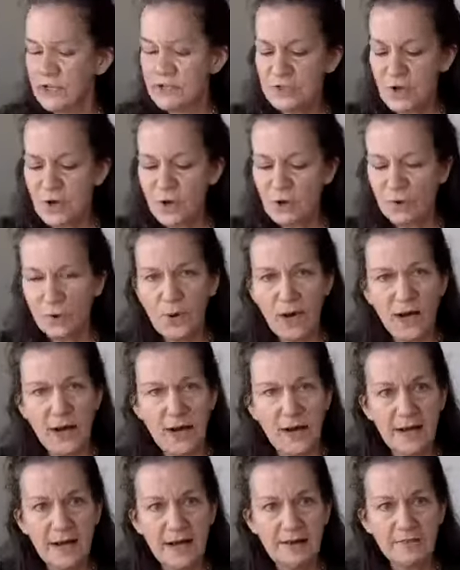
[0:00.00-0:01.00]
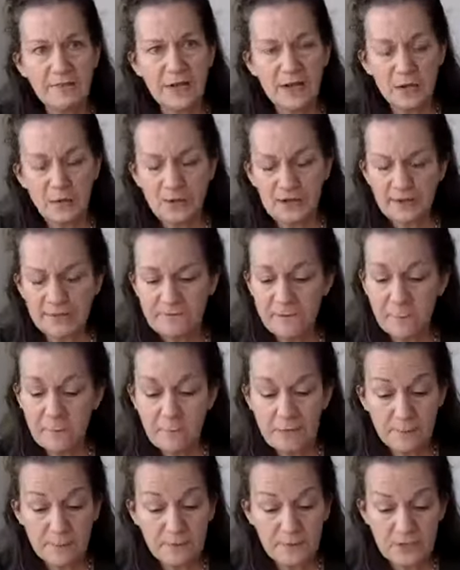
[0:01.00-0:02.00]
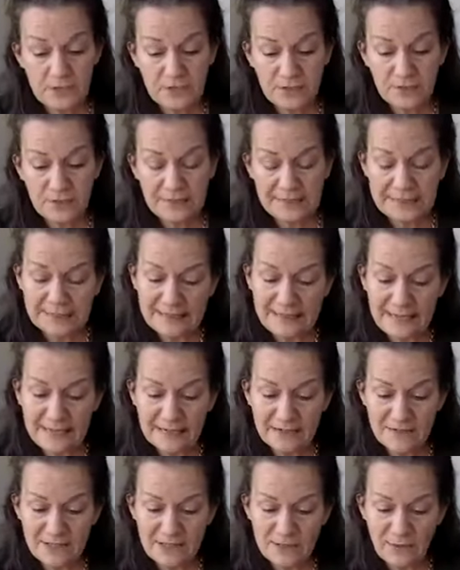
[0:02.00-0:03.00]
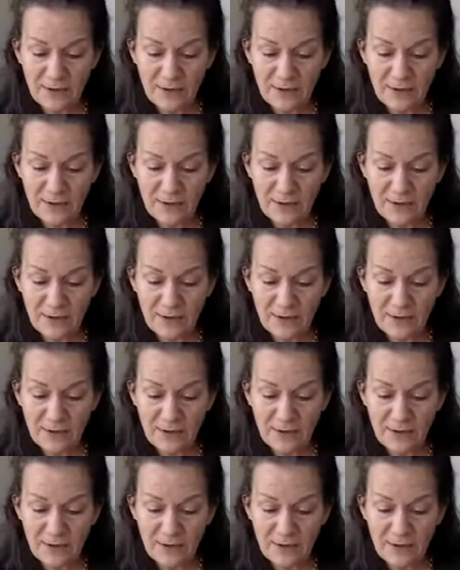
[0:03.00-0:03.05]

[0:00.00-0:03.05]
So I've got quite a few people tuned in now,